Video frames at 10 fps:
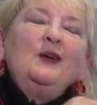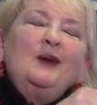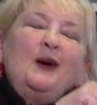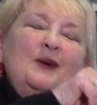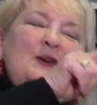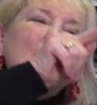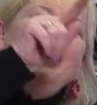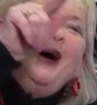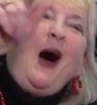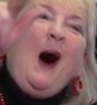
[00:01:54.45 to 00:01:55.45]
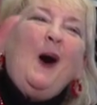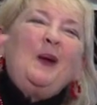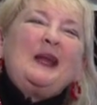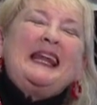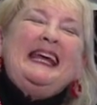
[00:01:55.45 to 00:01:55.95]
you know, you're
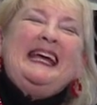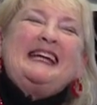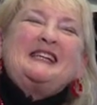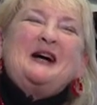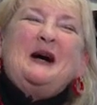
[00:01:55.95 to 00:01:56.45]
all linked